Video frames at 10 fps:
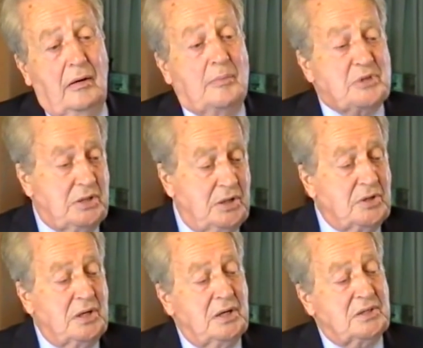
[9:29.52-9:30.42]
Oh,
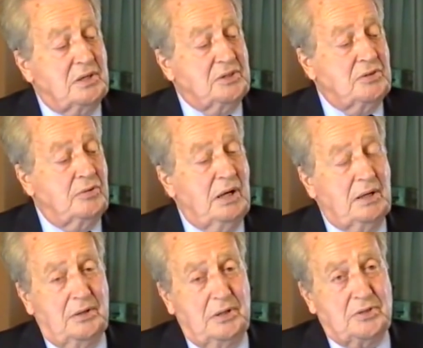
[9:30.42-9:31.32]
absolutely, yes. I saw one
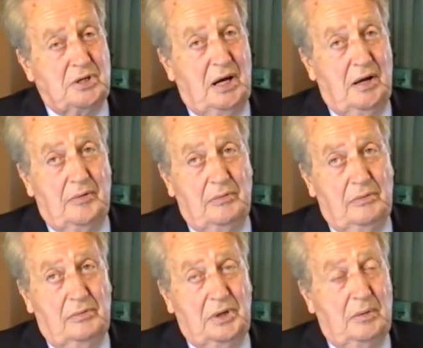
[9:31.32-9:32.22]
get a try
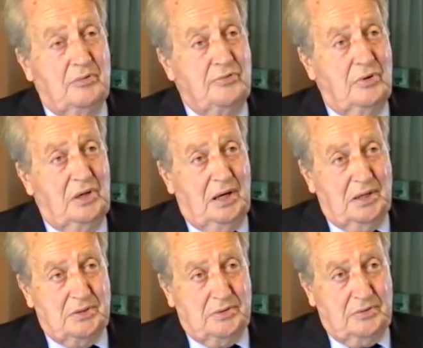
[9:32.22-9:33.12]
year before
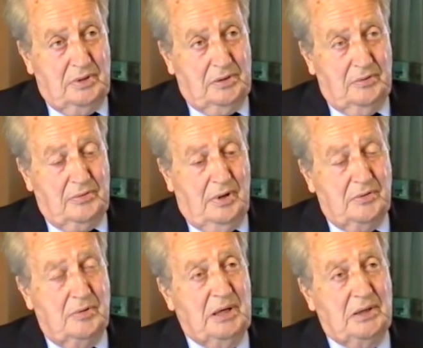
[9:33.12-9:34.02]
last. It was quite
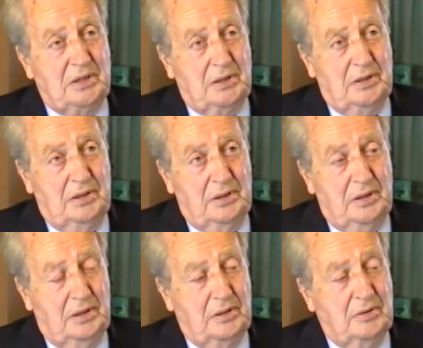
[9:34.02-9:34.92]
dramatic.
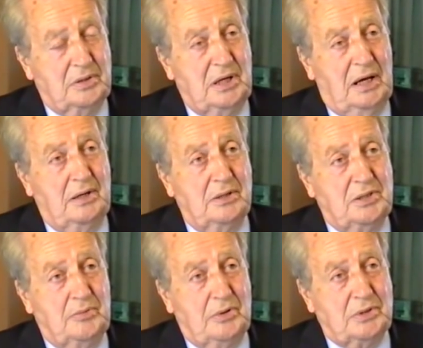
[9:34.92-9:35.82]
And a good tackler
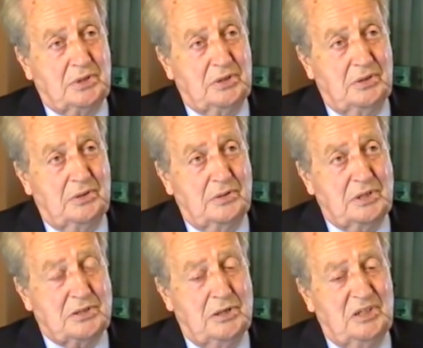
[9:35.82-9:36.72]
she was, too.
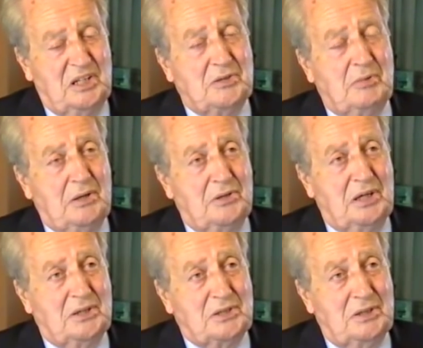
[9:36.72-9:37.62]
She's gone on to other
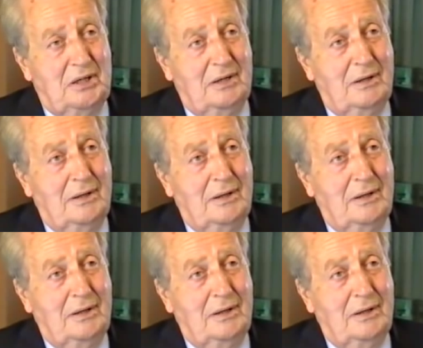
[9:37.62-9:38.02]
things now.